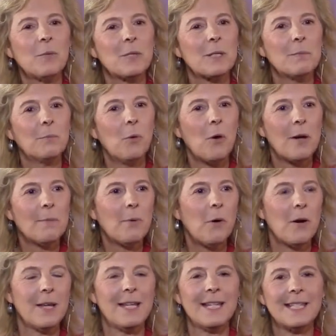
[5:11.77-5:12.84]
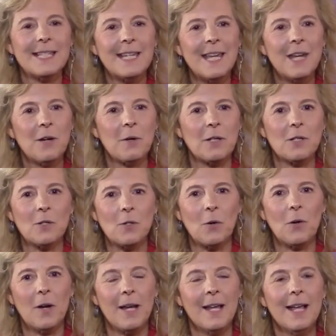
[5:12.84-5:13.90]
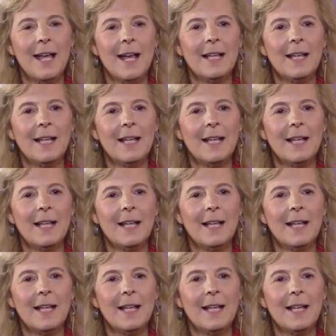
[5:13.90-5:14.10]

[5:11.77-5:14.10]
what's more important is to hear a story.